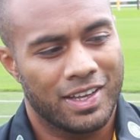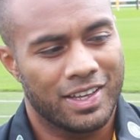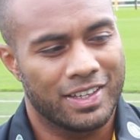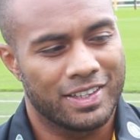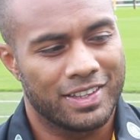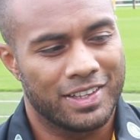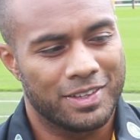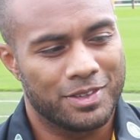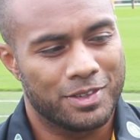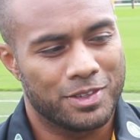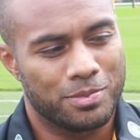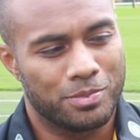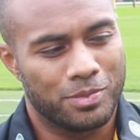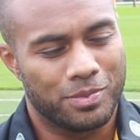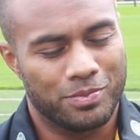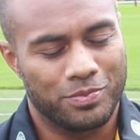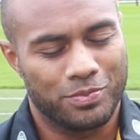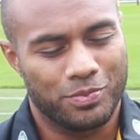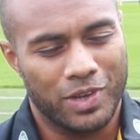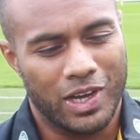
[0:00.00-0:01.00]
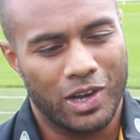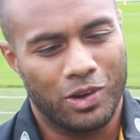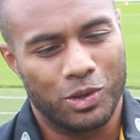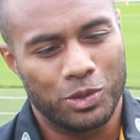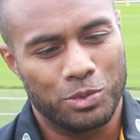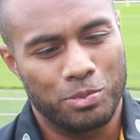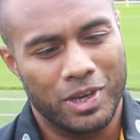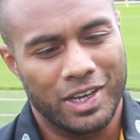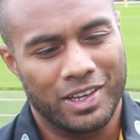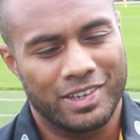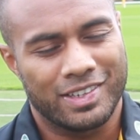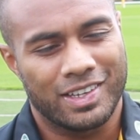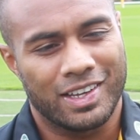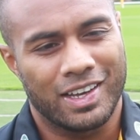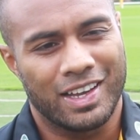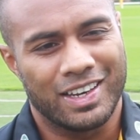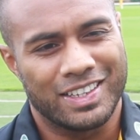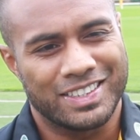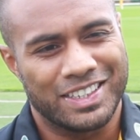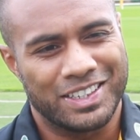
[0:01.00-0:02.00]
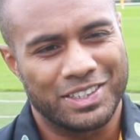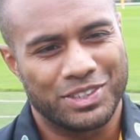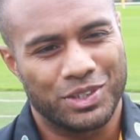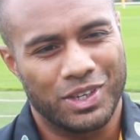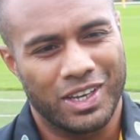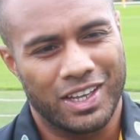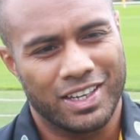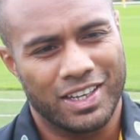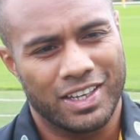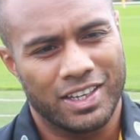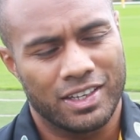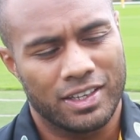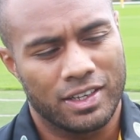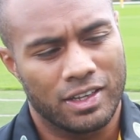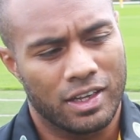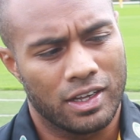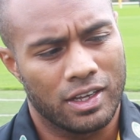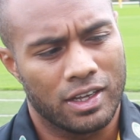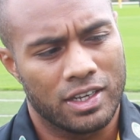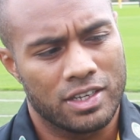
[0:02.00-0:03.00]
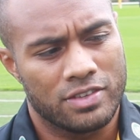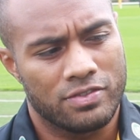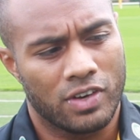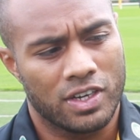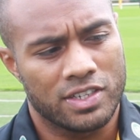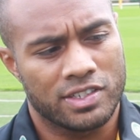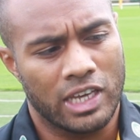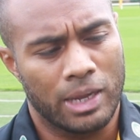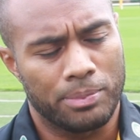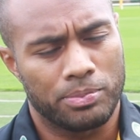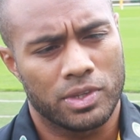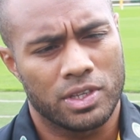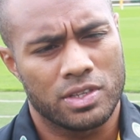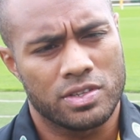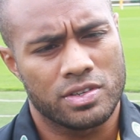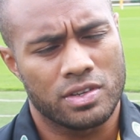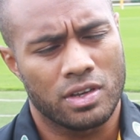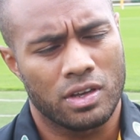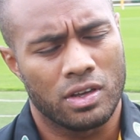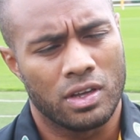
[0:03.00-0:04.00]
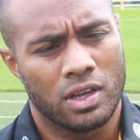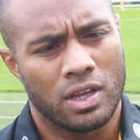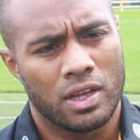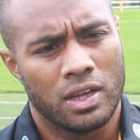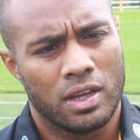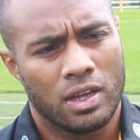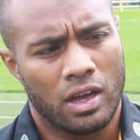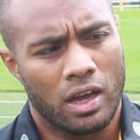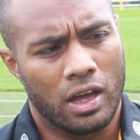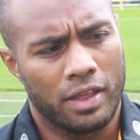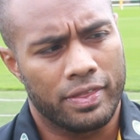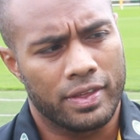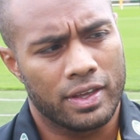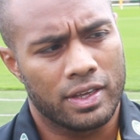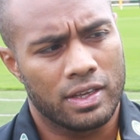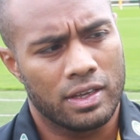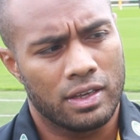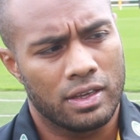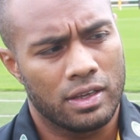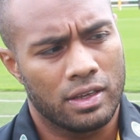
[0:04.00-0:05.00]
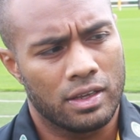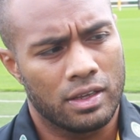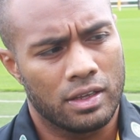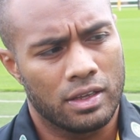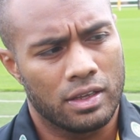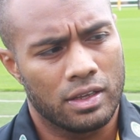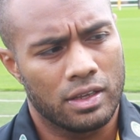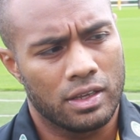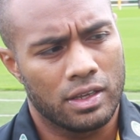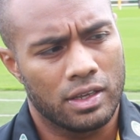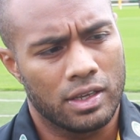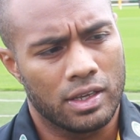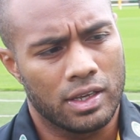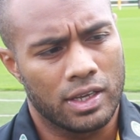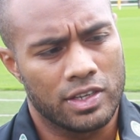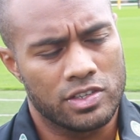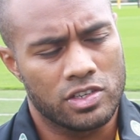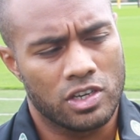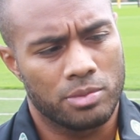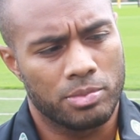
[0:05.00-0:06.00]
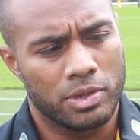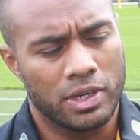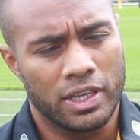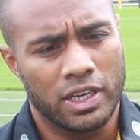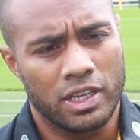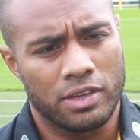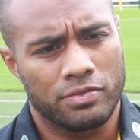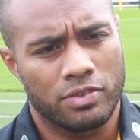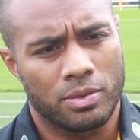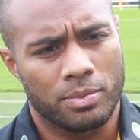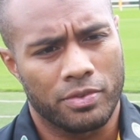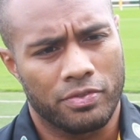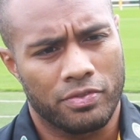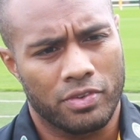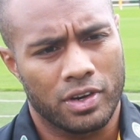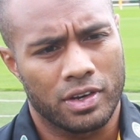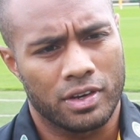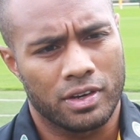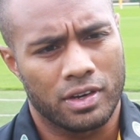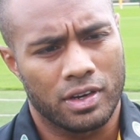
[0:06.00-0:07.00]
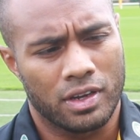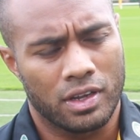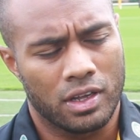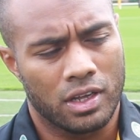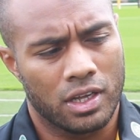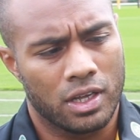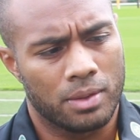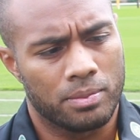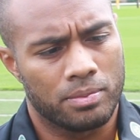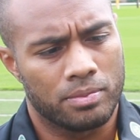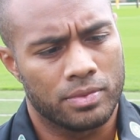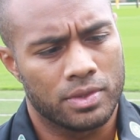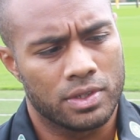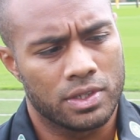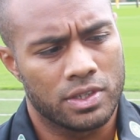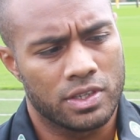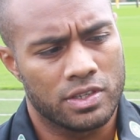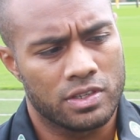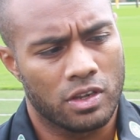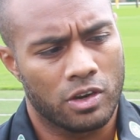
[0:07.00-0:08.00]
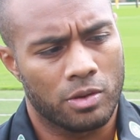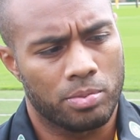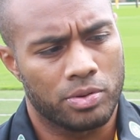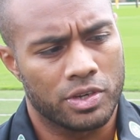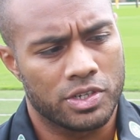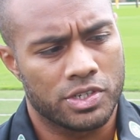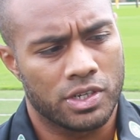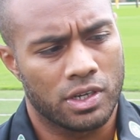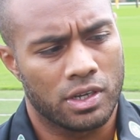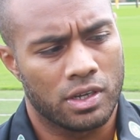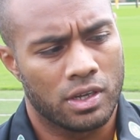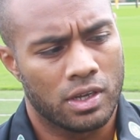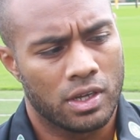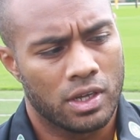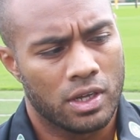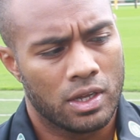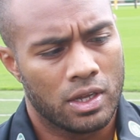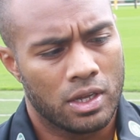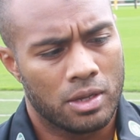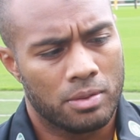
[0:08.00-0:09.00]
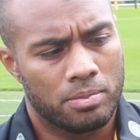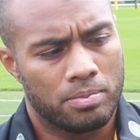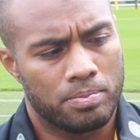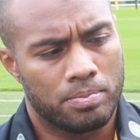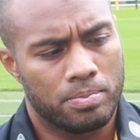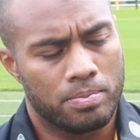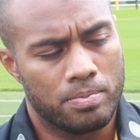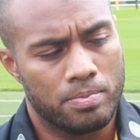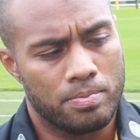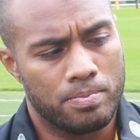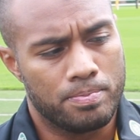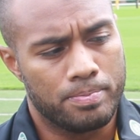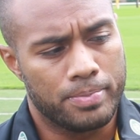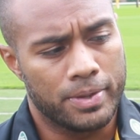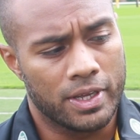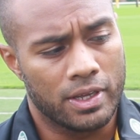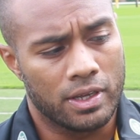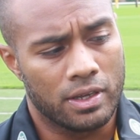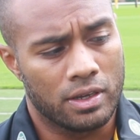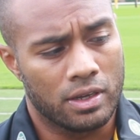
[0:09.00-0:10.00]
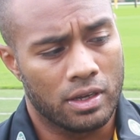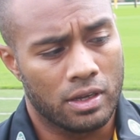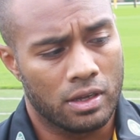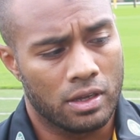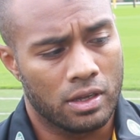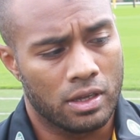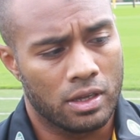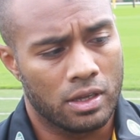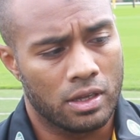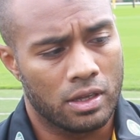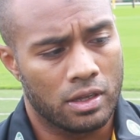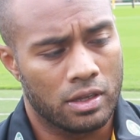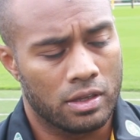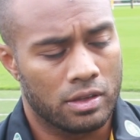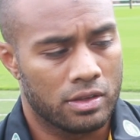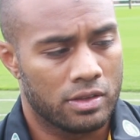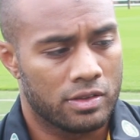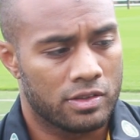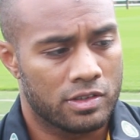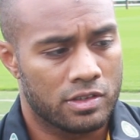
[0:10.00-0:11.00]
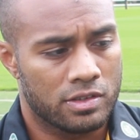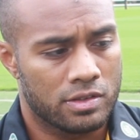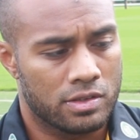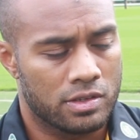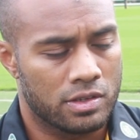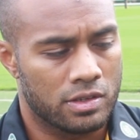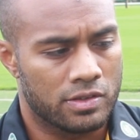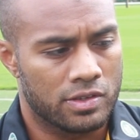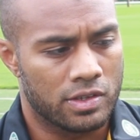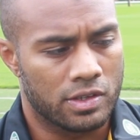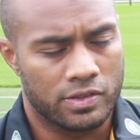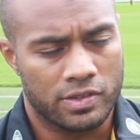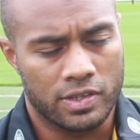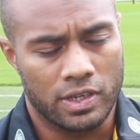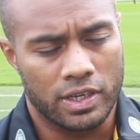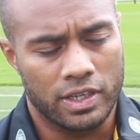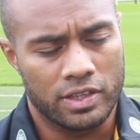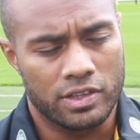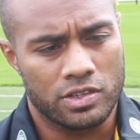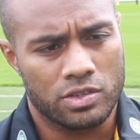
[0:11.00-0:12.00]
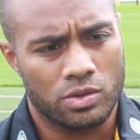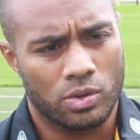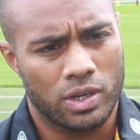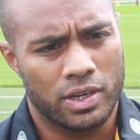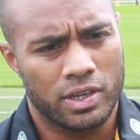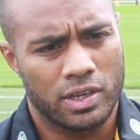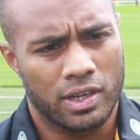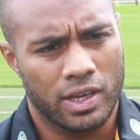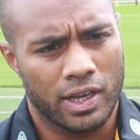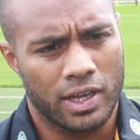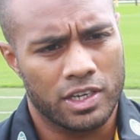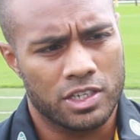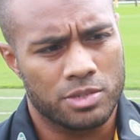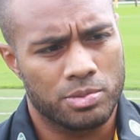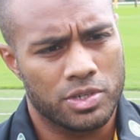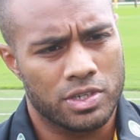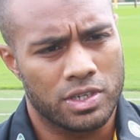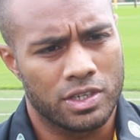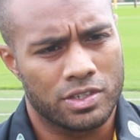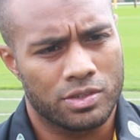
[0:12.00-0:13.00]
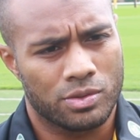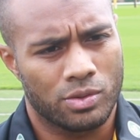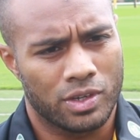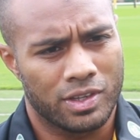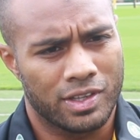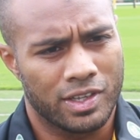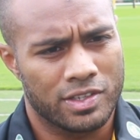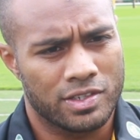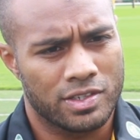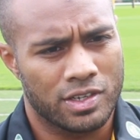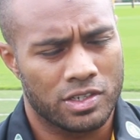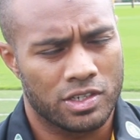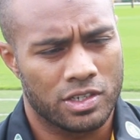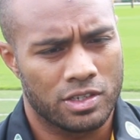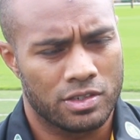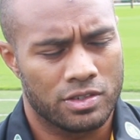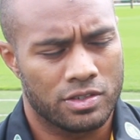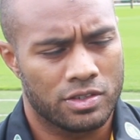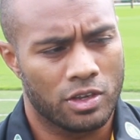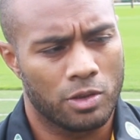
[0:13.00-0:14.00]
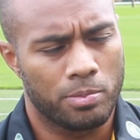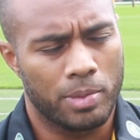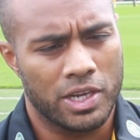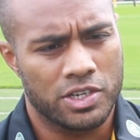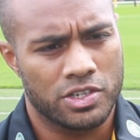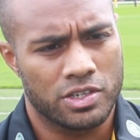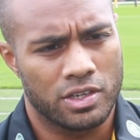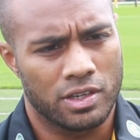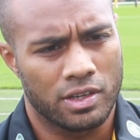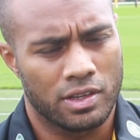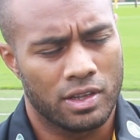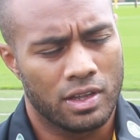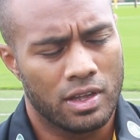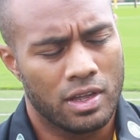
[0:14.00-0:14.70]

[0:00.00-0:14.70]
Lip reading: That's our old mate Alessandro Tulangi. He's vice captain, so I think he's going to be leading from the front. There's a lot of pressure being to lead the squad, and especially a squad that's so passionate,